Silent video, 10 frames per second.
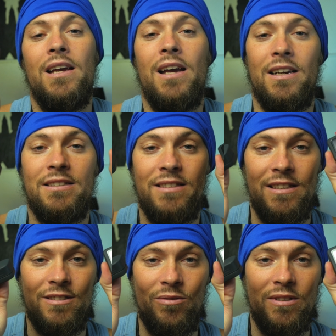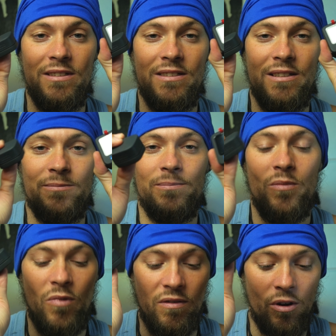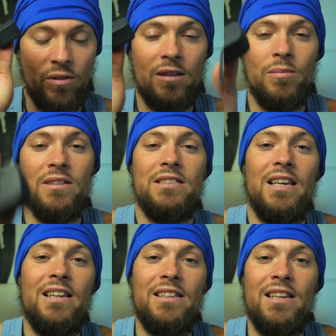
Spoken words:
accessories. With all that being said,